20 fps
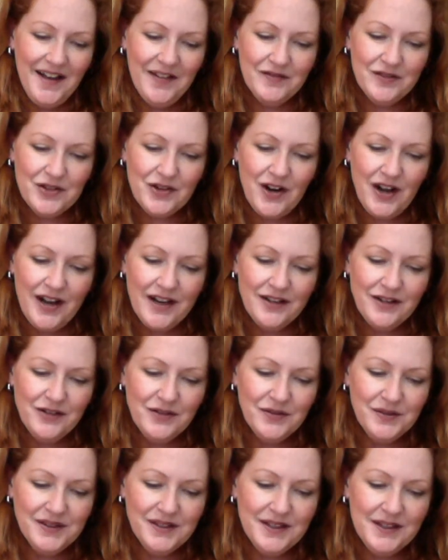have tried
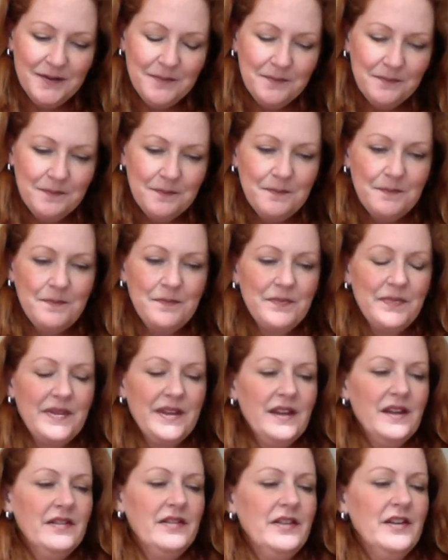using
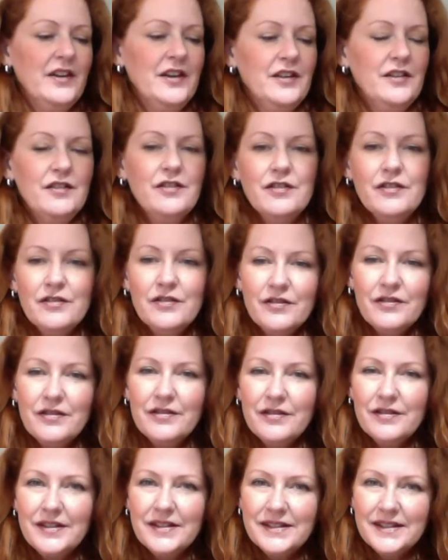the
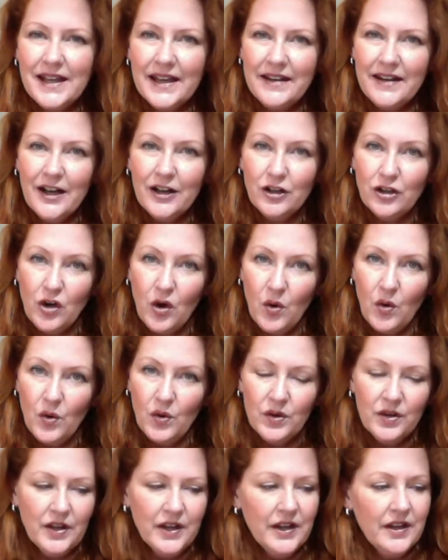set a
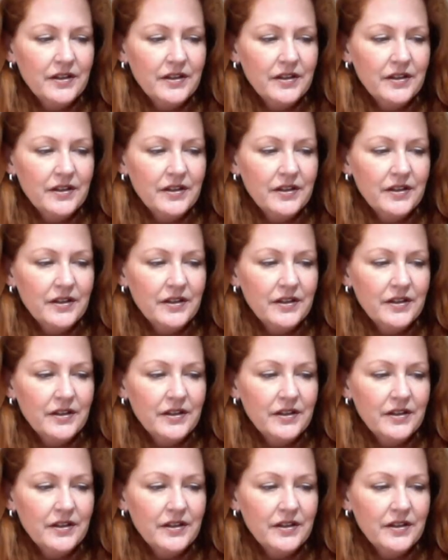goal.